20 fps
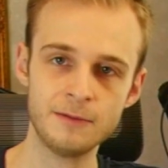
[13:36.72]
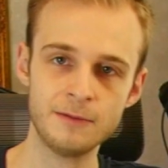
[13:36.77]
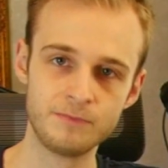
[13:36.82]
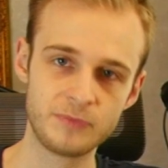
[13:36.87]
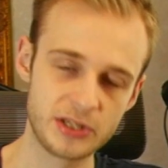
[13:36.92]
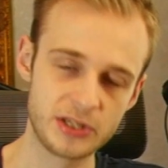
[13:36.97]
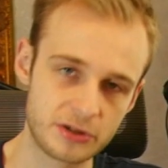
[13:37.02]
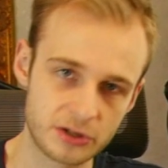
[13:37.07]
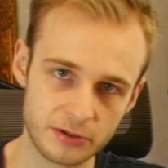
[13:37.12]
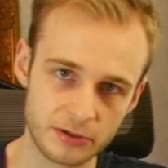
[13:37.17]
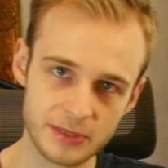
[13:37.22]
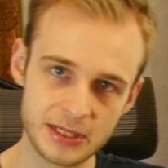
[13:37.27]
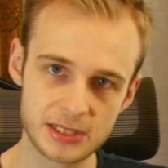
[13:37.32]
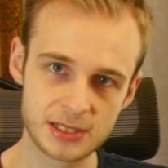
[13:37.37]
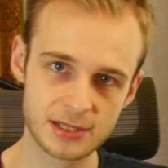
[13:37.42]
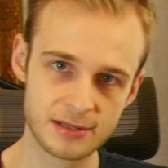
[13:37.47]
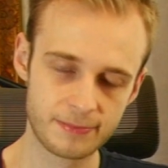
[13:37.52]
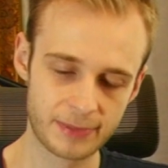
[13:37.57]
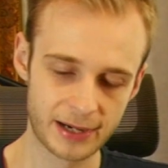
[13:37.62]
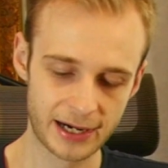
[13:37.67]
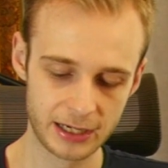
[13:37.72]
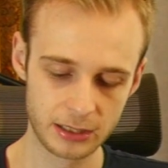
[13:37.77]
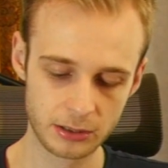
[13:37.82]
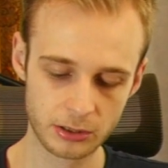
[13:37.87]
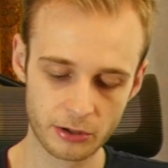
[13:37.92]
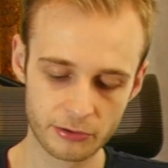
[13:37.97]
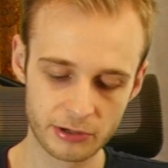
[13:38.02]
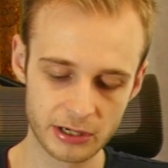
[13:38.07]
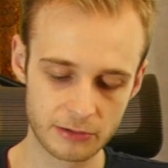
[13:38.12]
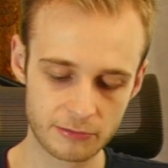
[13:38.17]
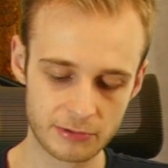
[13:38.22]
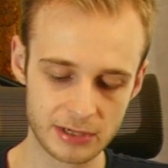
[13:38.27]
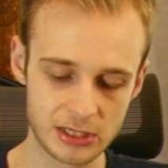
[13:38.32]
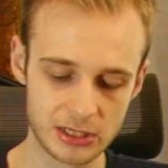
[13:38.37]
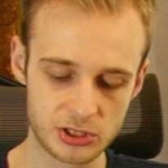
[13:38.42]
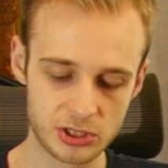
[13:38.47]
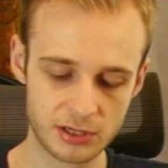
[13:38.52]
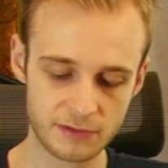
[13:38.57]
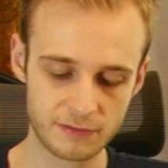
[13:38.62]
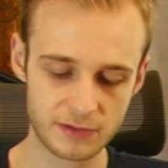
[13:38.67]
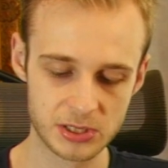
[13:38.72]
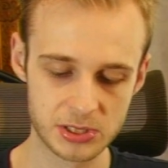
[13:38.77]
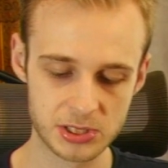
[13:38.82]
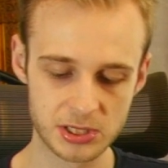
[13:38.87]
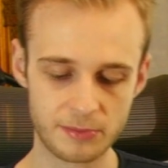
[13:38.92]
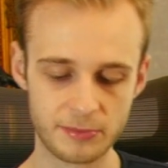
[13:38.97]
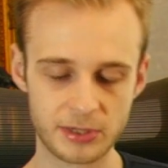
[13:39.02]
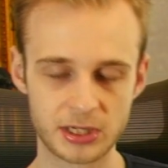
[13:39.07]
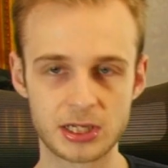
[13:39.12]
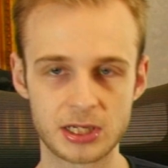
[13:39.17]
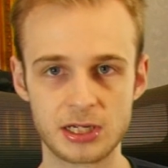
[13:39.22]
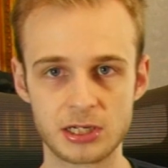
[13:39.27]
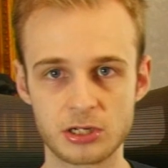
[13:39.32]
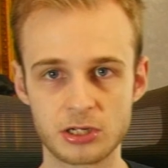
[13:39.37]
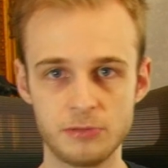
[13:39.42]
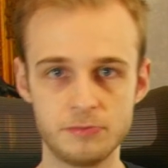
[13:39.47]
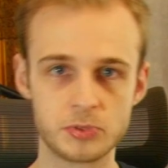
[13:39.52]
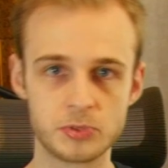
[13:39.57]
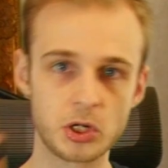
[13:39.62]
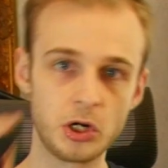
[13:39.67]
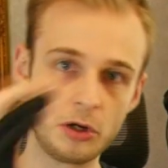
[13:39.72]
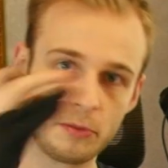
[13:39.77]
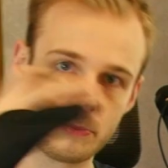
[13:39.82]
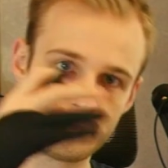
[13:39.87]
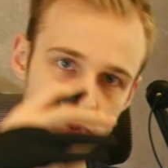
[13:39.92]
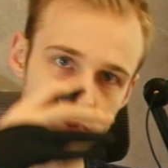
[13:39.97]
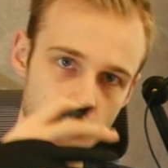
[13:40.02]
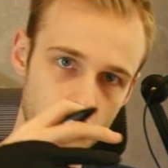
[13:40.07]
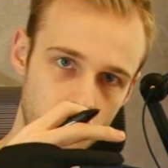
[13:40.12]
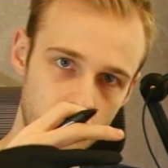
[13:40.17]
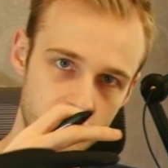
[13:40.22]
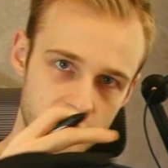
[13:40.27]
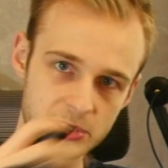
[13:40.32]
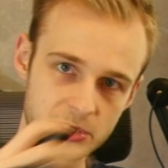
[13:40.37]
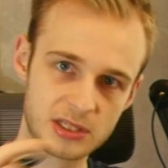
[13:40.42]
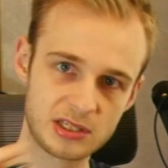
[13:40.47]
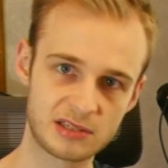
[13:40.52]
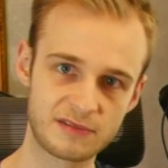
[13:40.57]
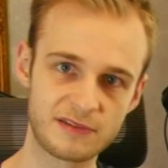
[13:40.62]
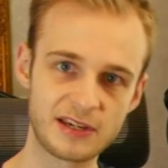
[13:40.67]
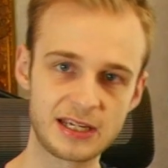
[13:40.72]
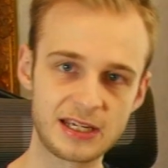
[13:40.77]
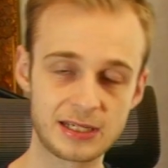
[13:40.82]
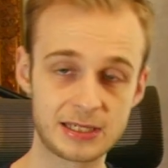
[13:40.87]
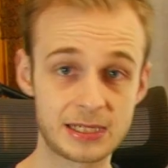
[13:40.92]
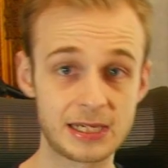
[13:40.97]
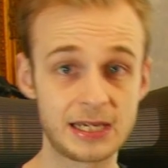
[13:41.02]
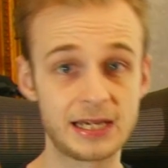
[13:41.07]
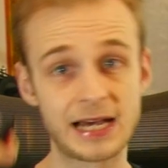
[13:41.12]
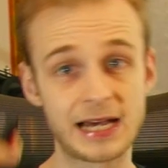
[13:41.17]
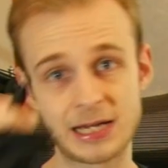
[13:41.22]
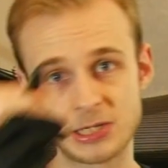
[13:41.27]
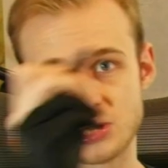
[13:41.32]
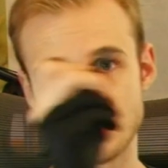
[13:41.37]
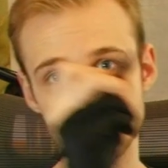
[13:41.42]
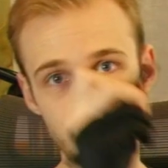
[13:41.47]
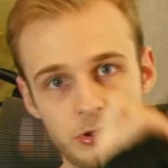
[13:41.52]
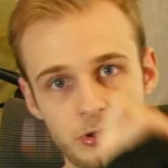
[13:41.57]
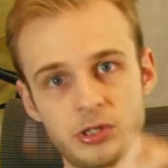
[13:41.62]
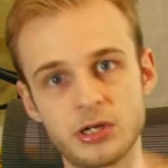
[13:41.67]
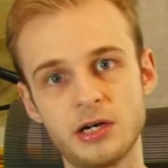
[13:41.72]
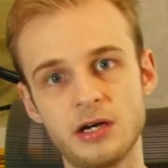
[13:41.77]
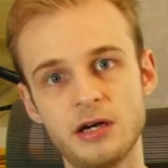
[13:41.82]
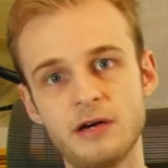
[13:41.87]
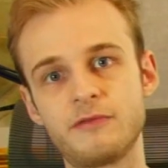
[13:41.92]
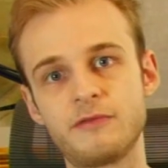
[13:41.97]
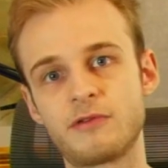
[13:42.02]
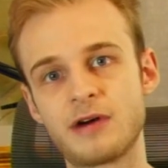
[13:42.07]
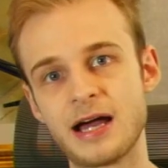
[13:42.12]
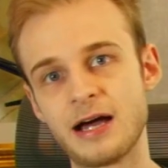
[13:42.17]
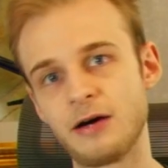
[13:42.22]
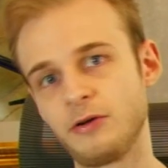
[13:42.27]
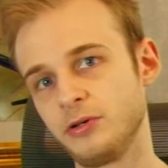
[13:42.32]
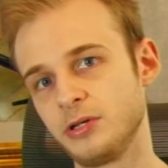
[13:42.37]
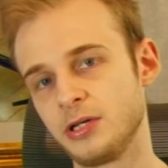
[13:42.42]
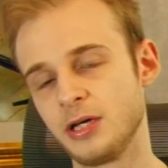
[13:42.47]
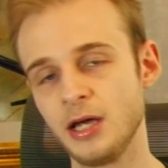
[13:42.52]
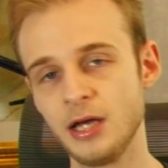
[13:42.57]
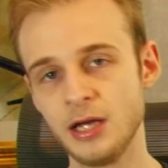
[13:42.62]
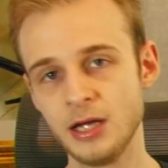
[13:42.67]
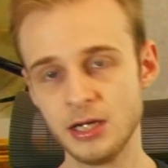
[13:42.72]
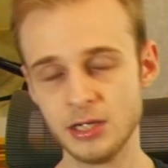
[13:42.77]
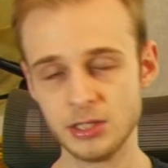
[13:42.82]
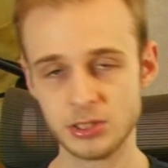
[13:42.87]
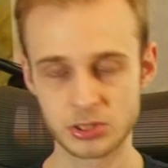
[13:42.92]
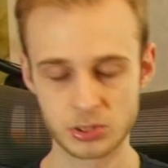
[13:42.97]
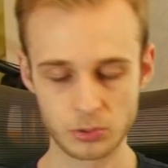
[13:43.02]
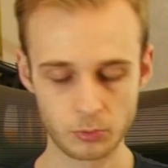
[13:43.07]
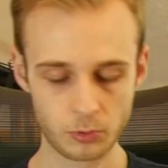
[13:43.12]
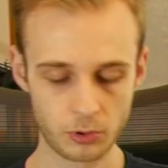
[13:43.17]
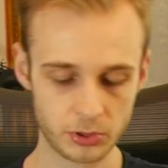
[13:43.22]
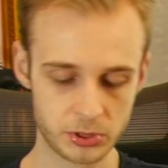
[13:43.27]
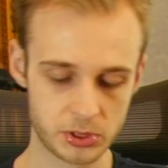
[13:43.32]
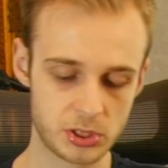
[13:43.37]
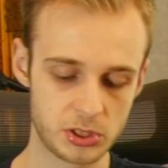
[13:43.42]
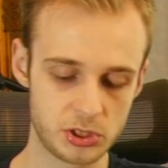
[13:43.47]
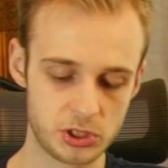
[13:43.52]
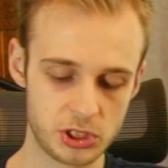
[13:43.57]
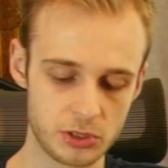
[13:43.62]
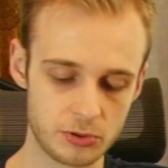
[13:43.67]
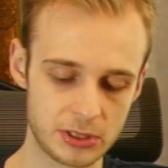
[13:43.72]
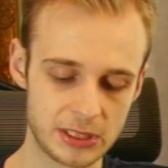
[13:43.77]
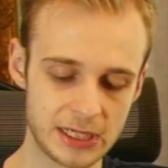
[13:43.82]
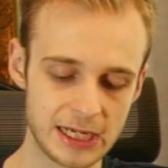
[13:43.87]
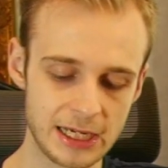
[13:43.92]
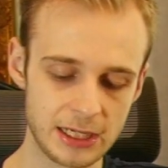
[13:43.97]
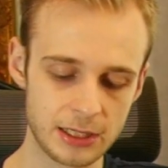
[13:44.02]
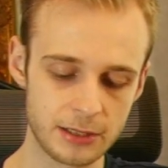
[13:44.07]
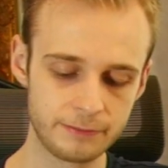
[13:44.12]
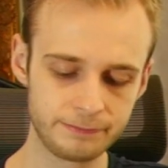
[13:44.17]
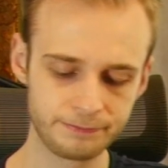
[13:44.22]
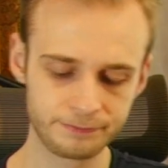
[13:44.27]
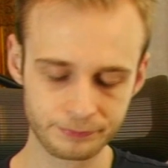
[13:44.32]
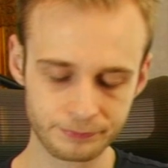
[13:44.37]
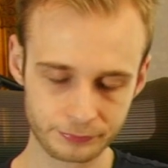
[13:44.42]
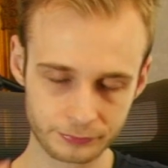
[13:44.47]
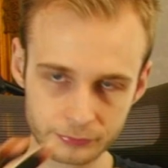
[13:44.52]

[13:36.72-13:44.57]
you come into the pyloric region of the stomach and it comes up towards the sphincter as it will curve round towards the duodenum